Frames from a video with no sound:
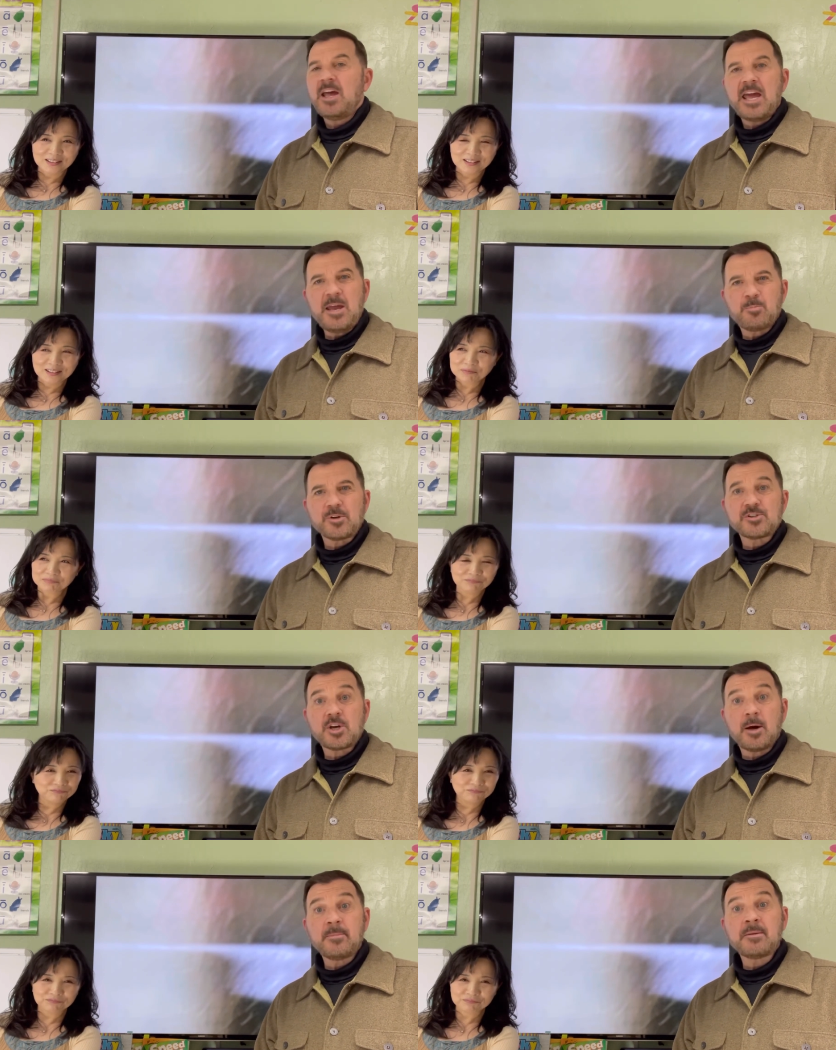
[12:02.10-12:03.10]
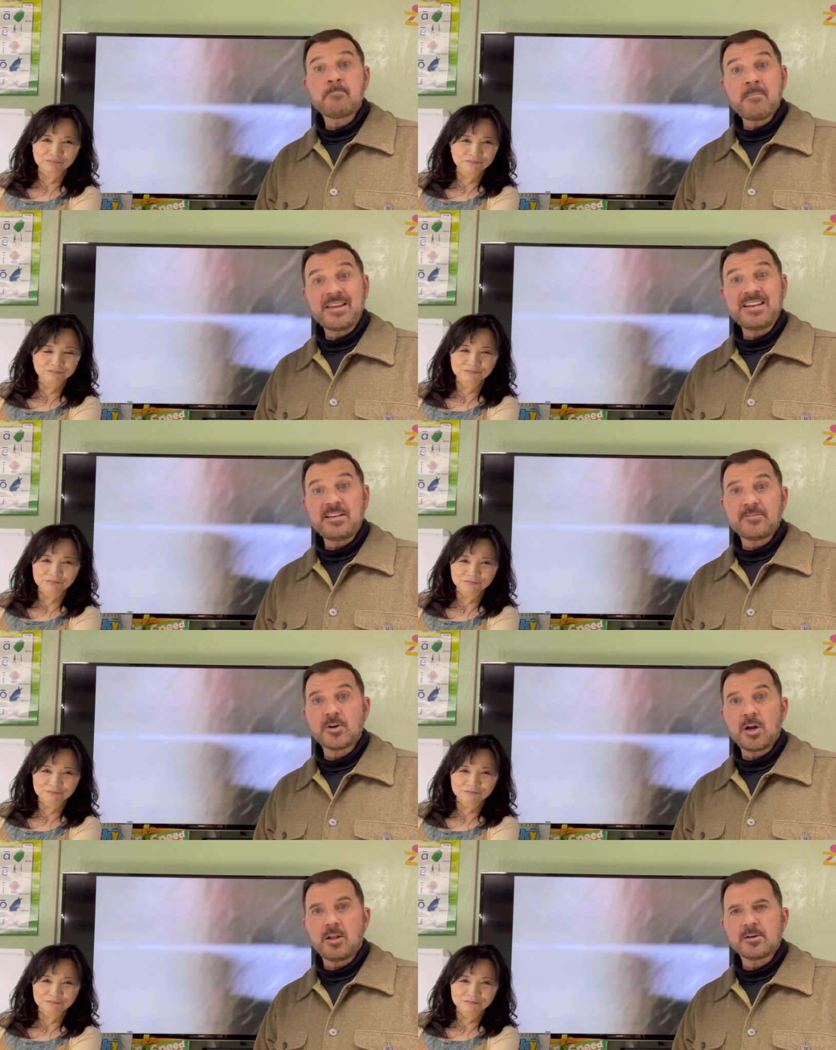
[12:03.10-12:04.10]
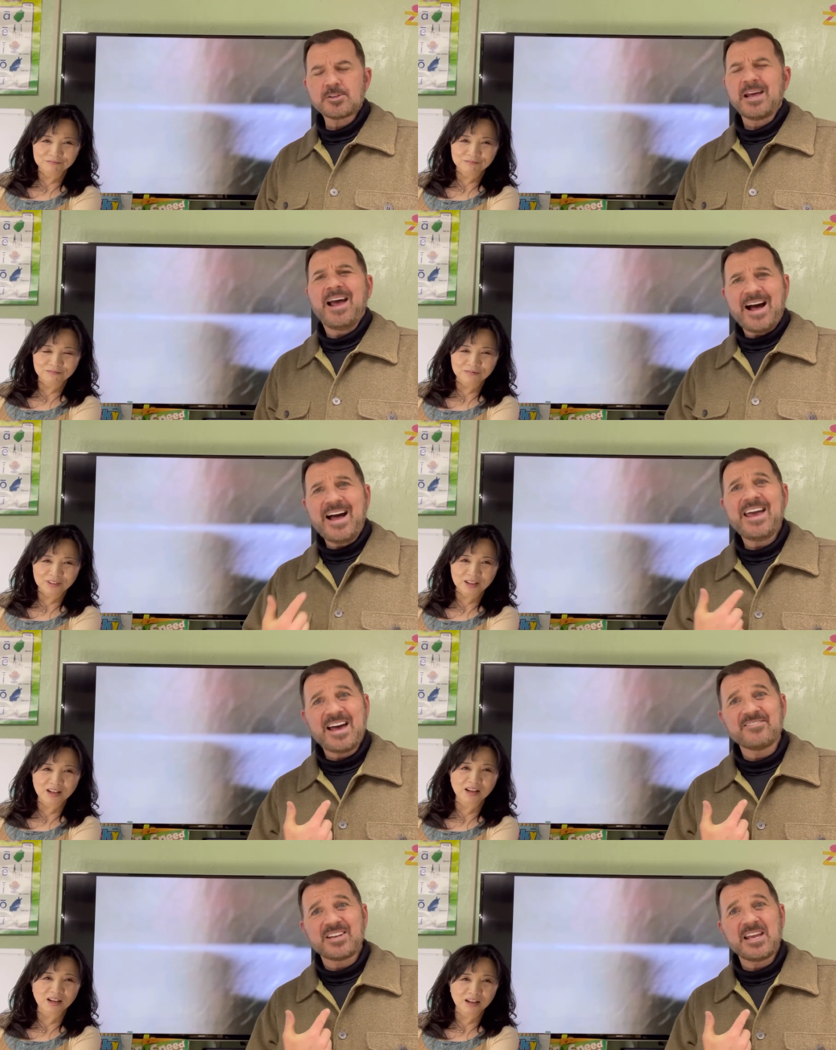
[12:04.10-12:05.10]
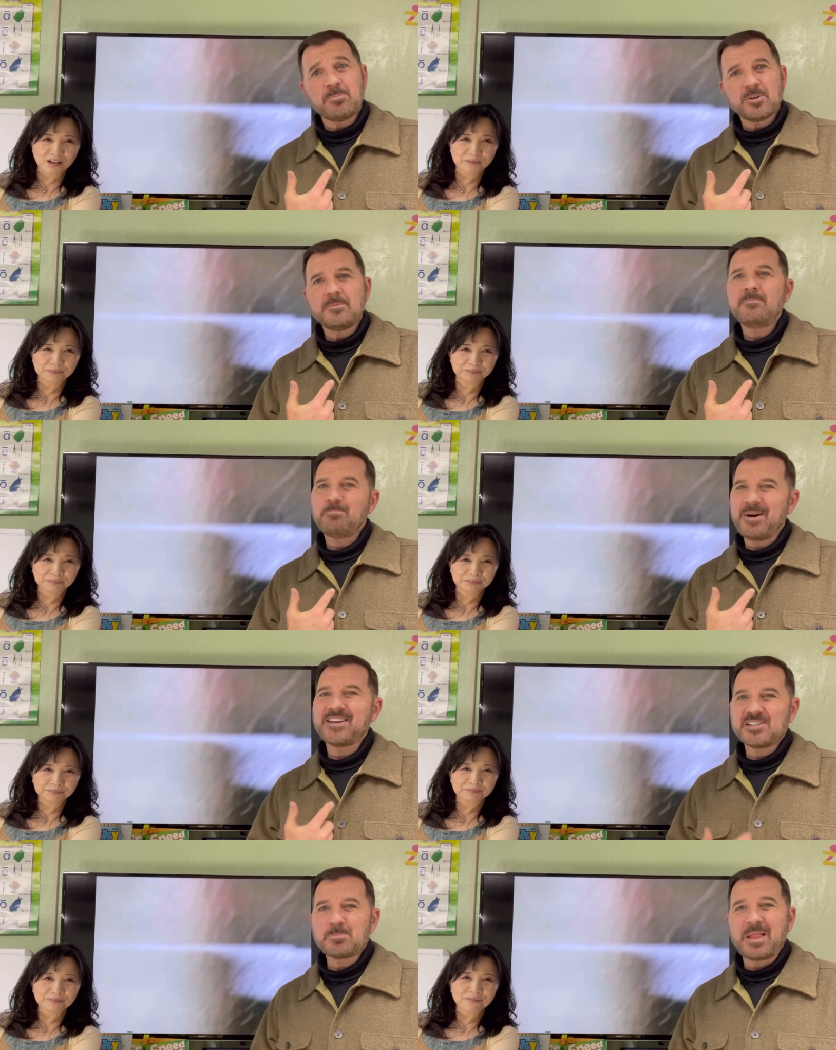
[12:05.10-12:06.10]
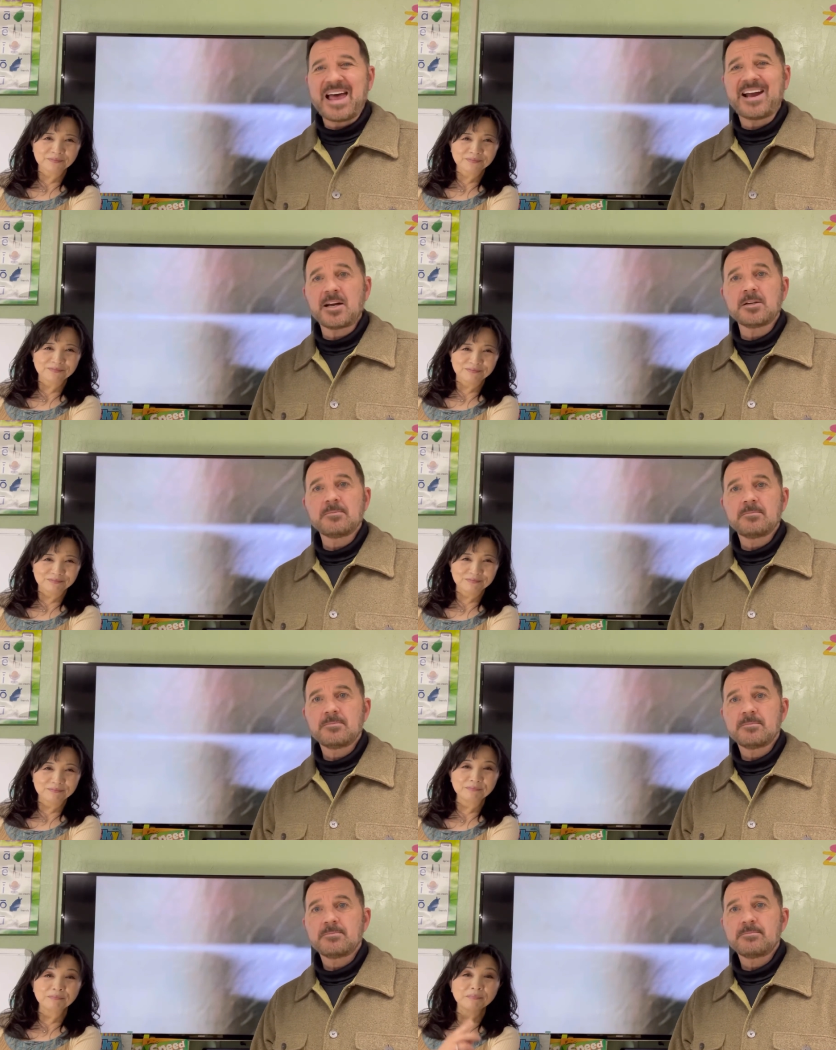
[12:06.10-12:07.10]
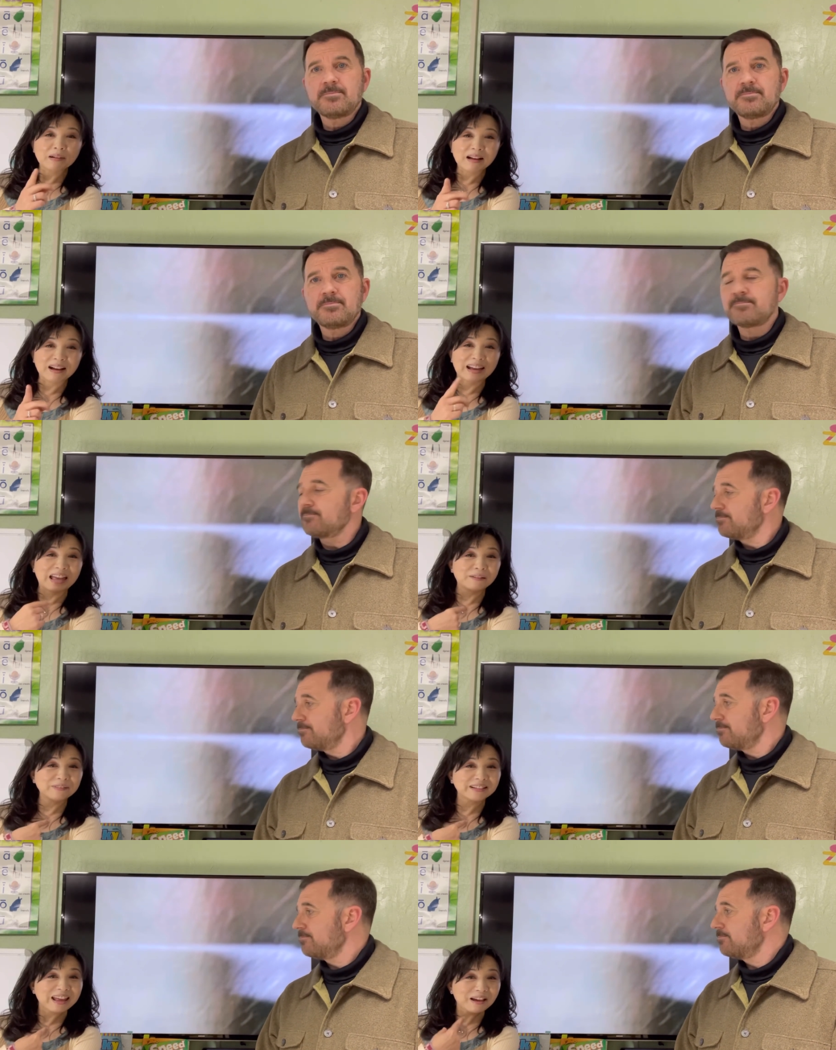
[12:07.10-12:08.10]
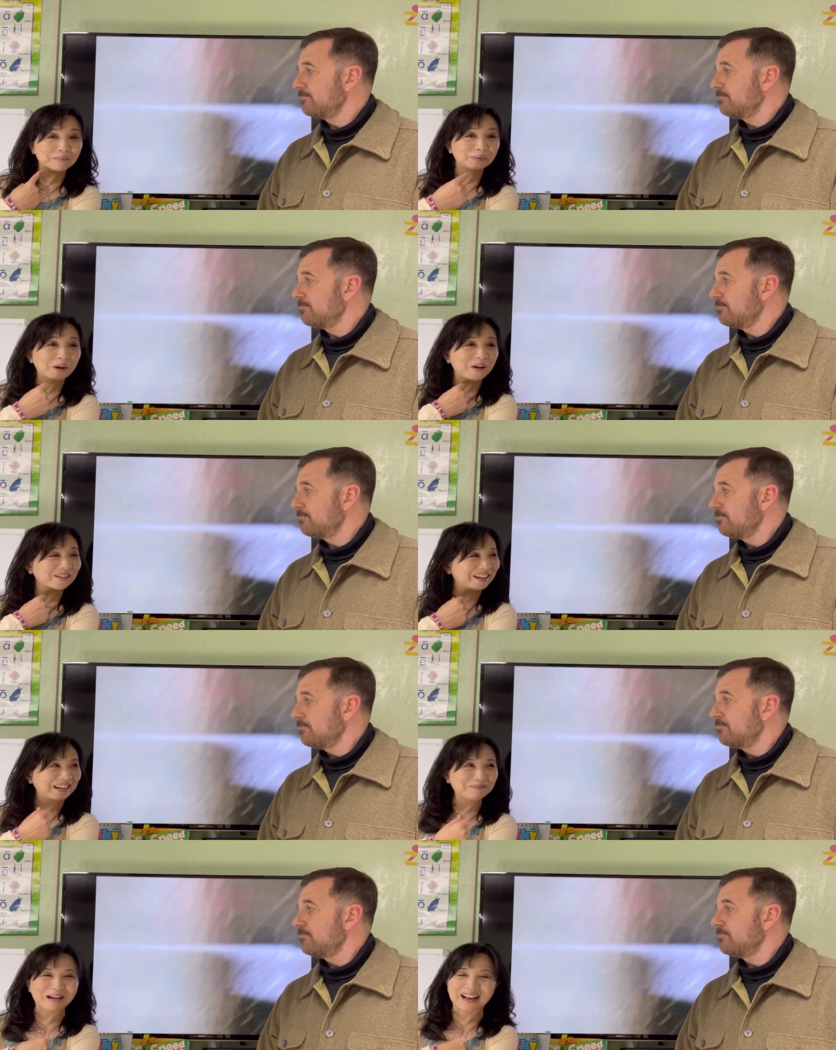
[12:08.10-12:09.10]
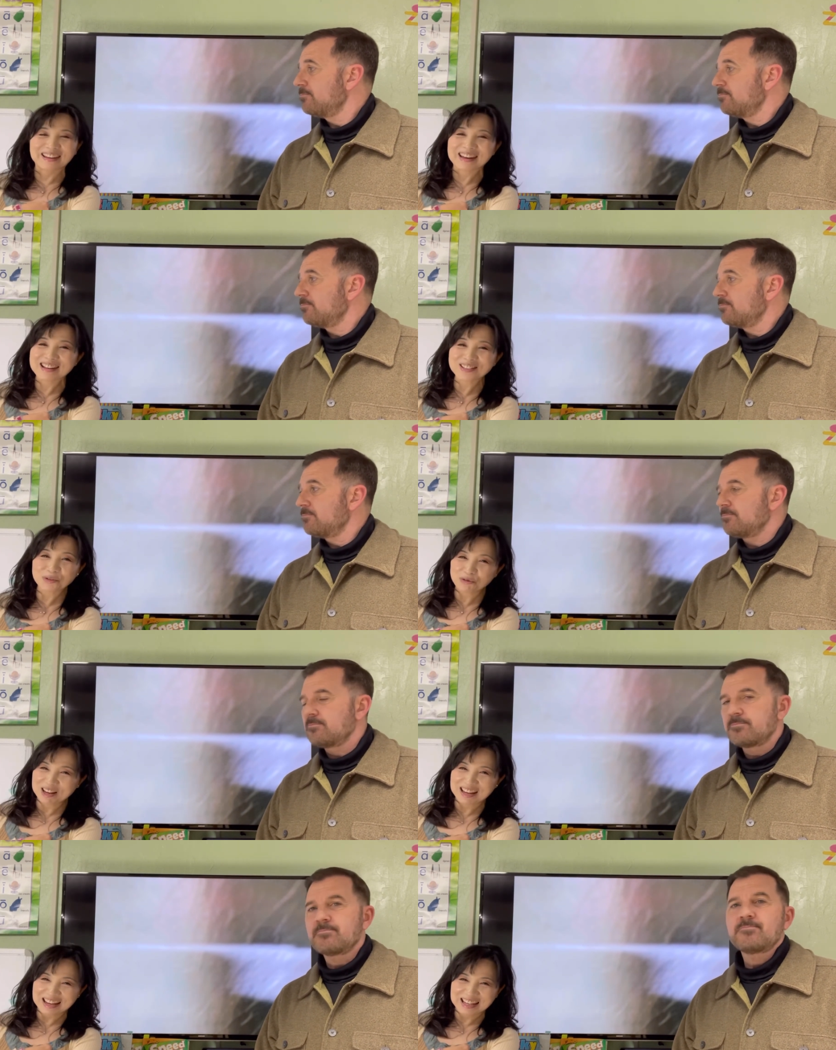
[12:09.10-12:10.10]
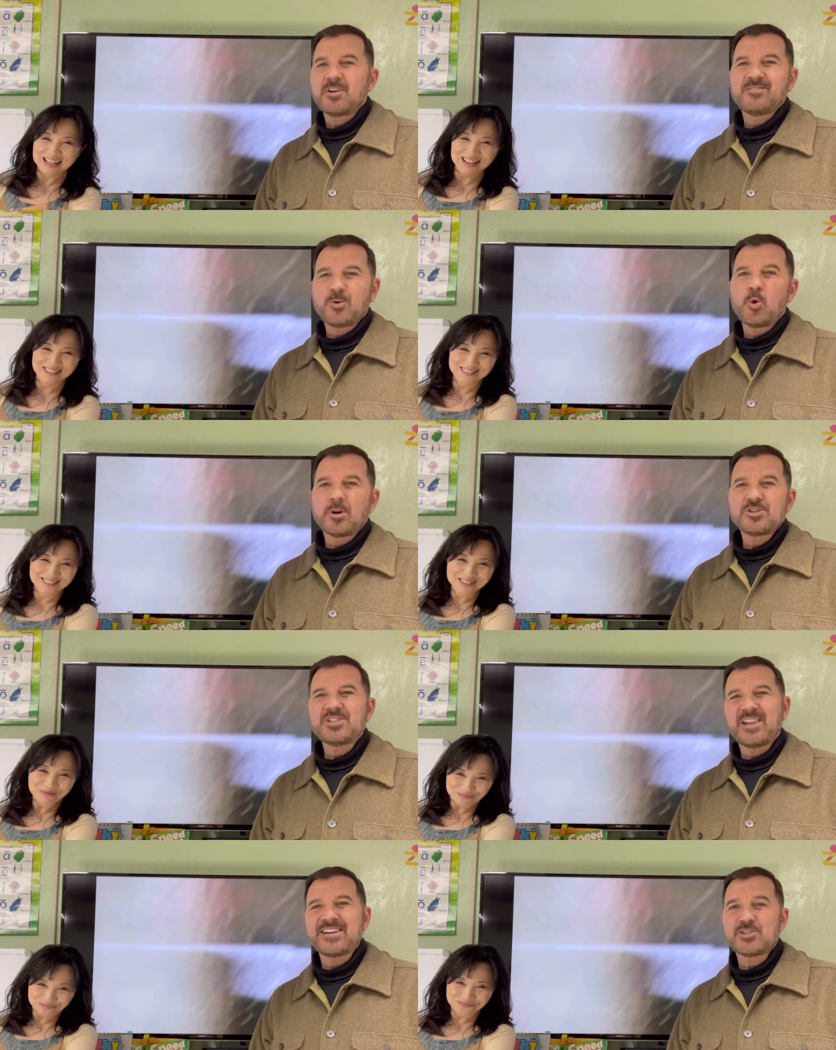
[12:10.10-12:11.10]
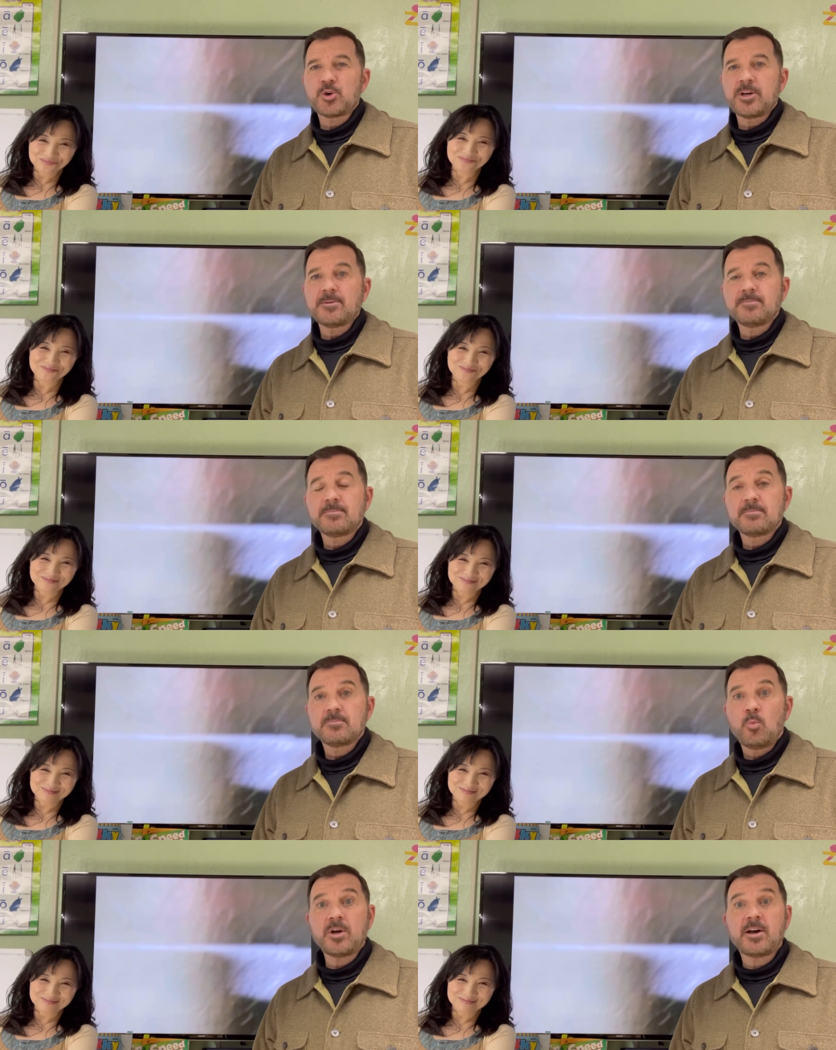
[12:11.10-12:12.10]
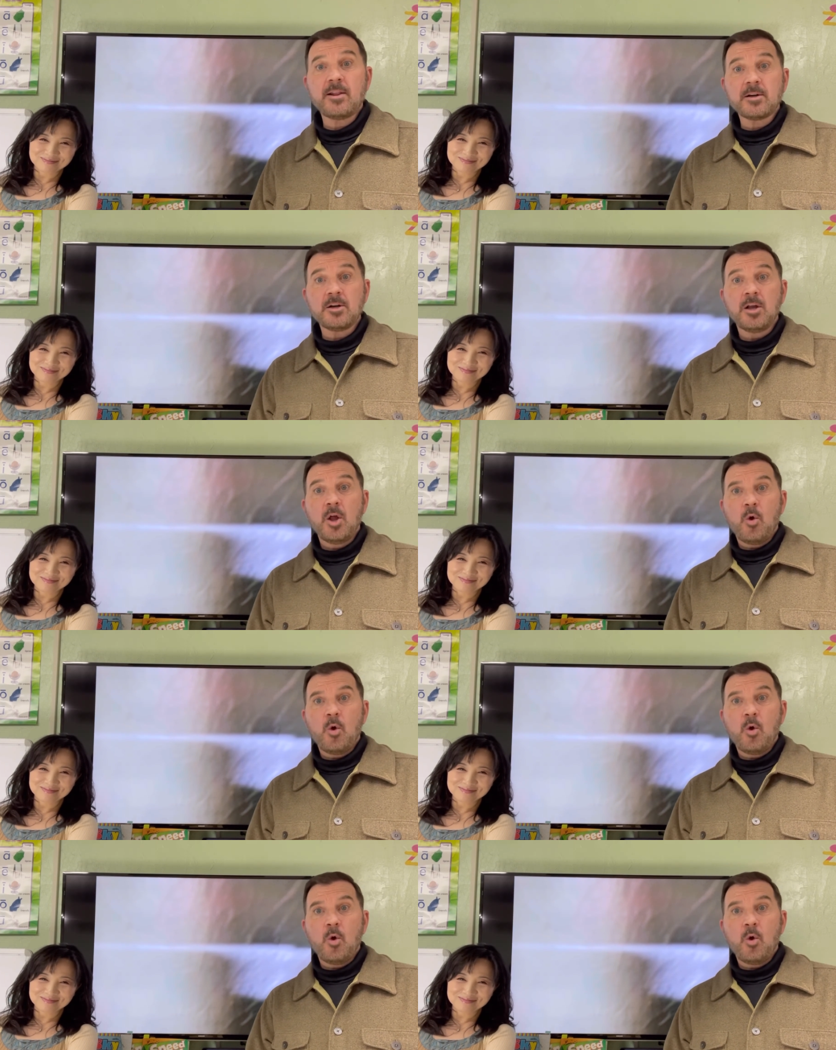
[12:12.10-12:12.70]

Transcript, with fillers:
Speaker 1: Aprons come in many different colors. I have an apron. Mine is black
Speaker 2: have an apron and mine is green.
Speaker 1: Of course, she likes green. What color